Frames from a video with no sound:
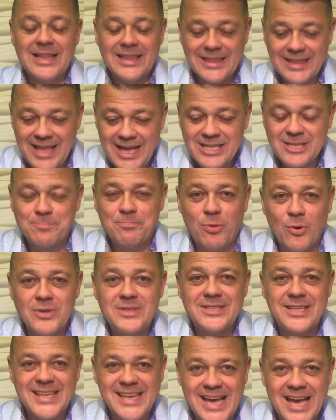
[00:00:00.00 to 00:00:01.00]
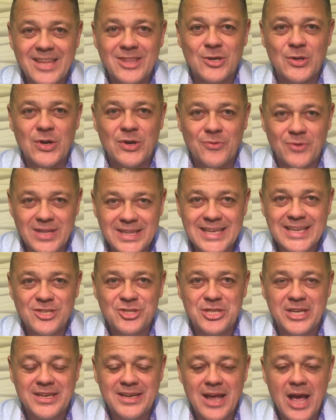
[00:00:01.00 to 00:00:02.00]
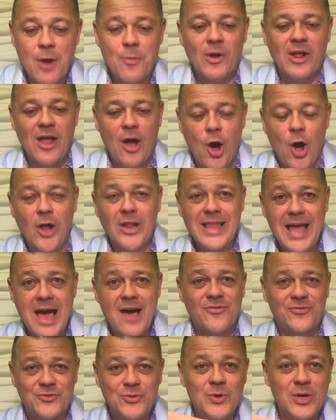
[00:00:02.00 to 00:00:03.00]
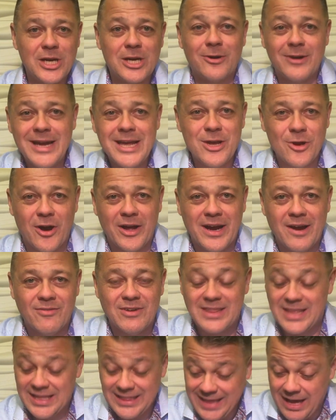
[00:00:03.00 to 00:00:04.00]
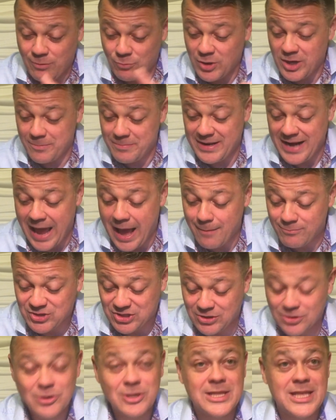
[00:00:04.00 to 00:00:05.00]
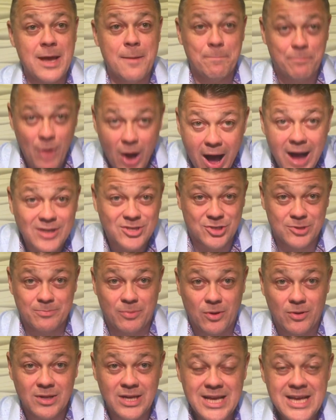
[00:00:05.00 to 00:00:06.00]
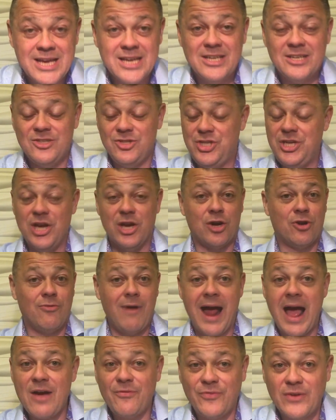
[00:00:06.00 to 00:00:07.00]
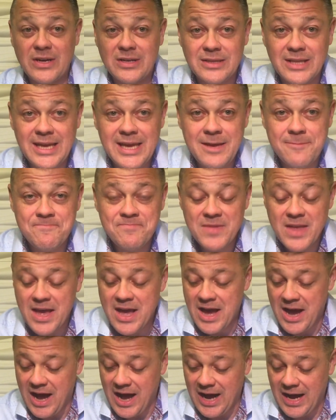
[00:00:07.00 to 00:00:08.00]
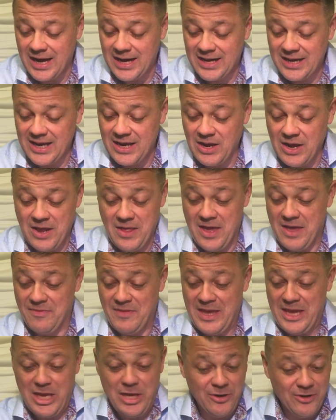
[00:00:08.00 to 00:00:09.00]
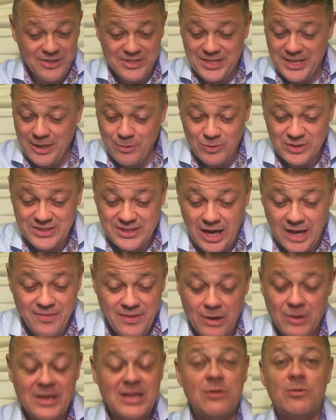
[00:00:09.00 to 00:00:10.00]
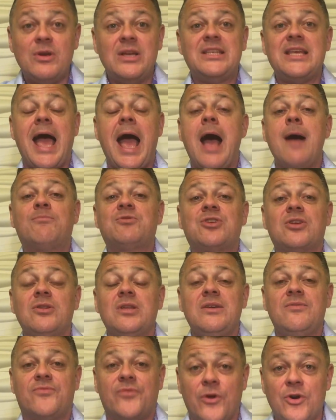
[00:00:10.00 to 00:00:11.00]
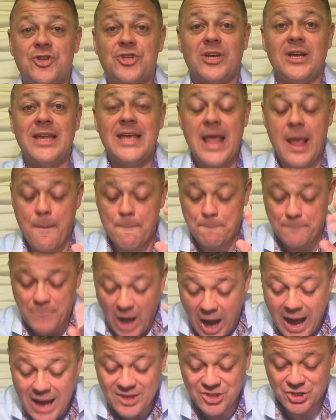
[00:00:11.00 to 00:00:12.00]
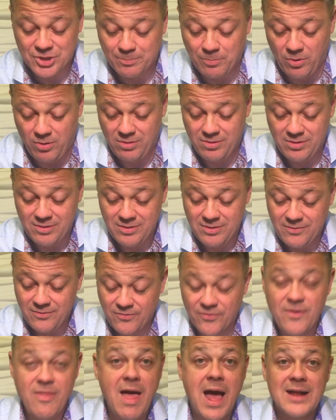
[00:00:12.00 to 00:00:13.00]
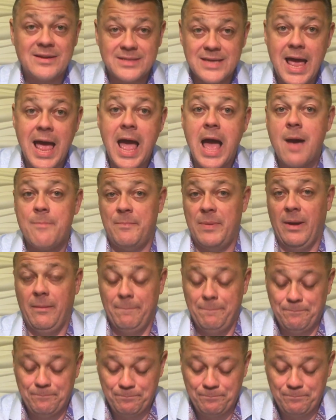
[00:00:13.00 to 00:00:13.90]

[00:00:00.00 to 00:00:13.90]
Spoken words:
Let's put together a religion. We'll all have to agree on everything. That would have been absolutely impossible. Geographically, in the years that it was done, it's absolutely virtually impossible for that to happen.